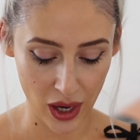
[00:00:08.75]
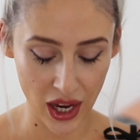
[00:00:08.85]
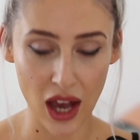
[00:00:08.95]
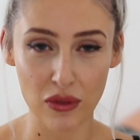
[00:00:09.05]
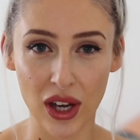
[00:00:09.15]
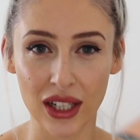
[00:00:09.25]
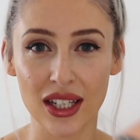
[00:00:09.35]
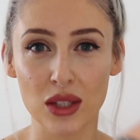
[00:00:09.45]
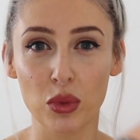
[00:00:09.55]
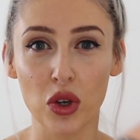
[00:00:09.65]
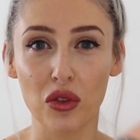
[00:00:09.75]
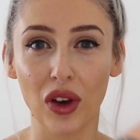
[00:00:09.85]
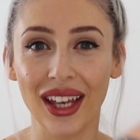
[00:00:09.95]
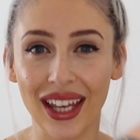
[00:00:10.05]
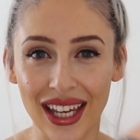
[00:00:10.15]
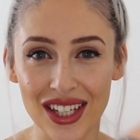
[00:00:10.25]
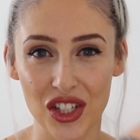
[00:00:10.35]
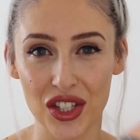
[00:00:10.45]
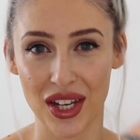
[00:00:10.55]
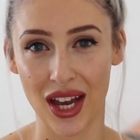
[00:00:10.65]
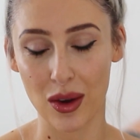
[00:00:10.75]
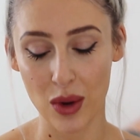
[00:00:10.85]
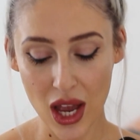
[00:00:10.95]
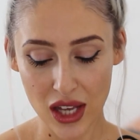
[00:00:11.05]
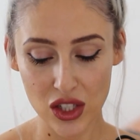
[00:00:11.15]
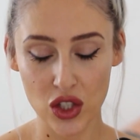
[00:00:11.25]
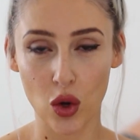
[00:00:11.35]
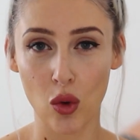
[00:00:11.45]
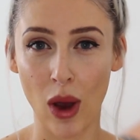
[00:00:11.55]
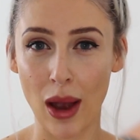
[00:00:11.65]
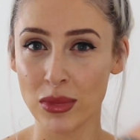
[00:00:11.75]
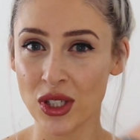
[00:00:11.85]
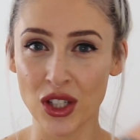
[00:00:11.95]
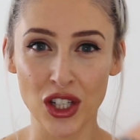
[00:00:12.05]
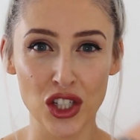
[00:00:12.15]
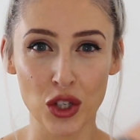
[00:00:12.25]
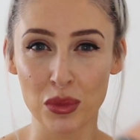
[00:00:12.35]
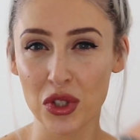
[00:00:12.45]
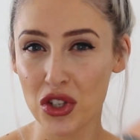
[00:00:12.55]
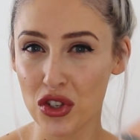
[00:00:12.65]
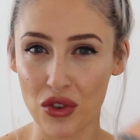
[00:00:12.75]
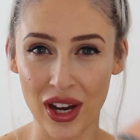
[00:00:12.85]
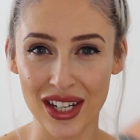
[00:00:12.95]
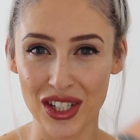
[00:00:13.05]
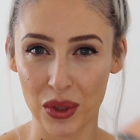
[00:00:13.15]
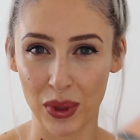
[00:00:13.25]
I have had this book for ages now, so I'm just going to jump straight into